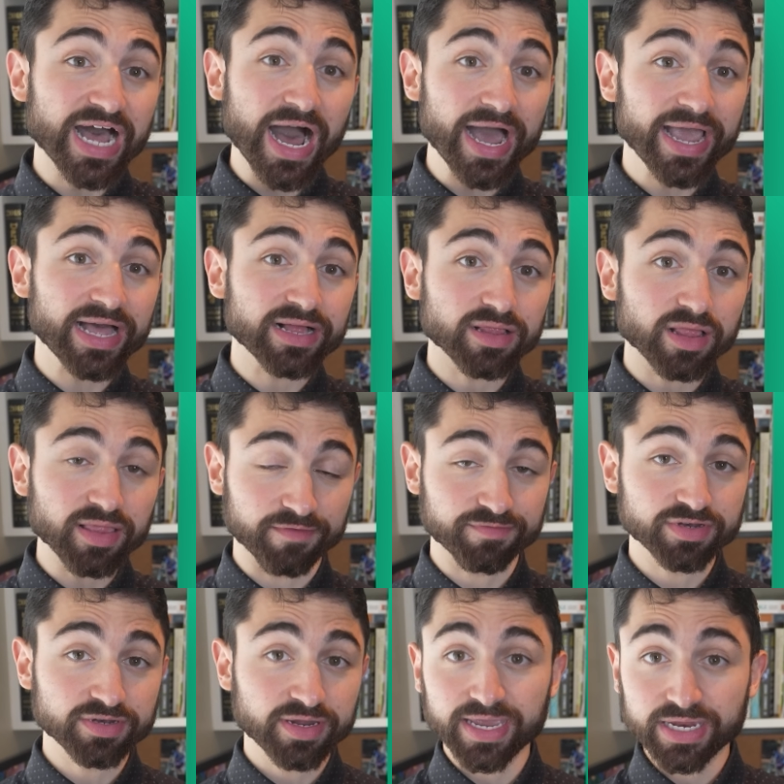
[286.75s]
I L
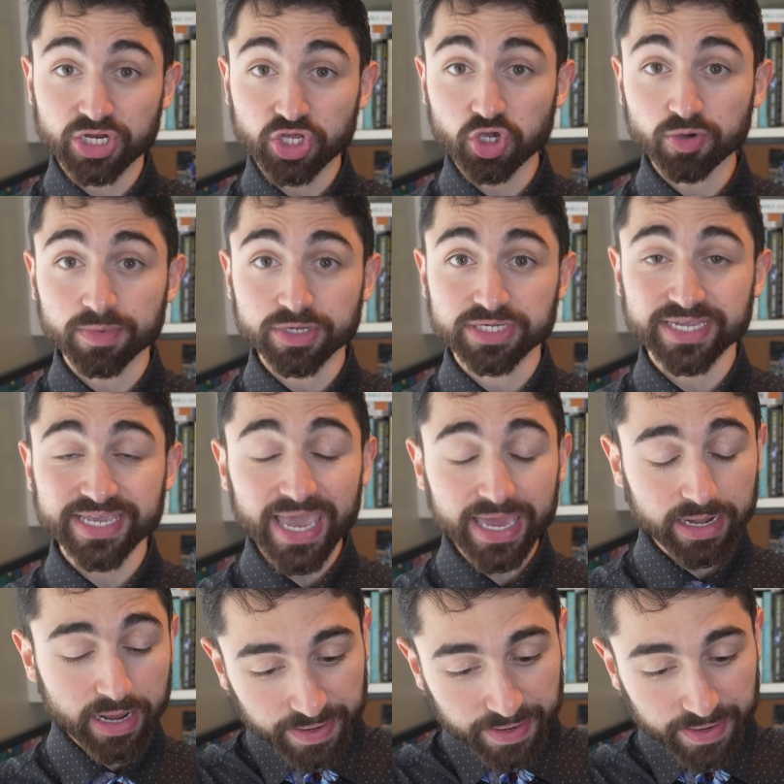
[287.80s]
eleven in humans, again,